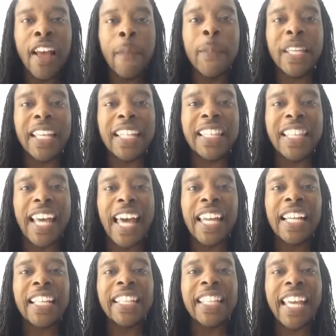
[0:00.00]
meaning
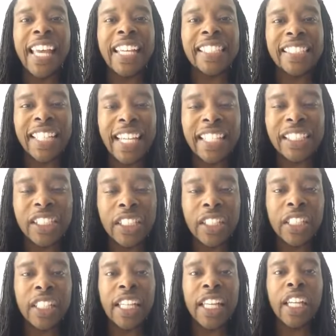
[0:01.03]
that they
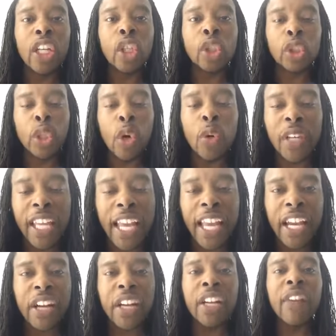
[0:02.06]
intentionally don't
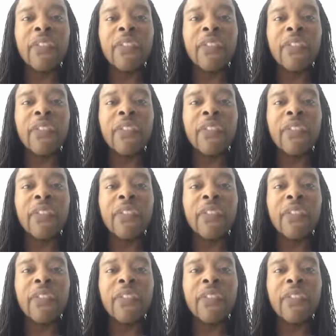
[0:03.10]
care.